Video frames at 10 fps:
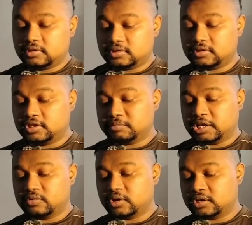This is the
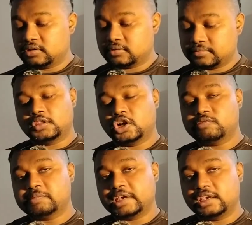mic wire. Now
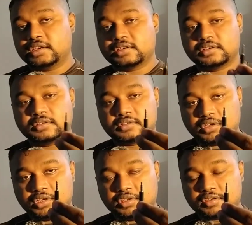my mic
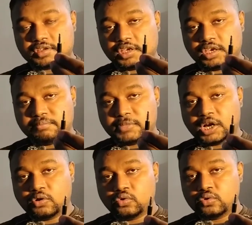is a
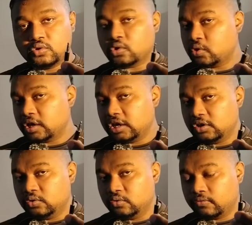Maono AU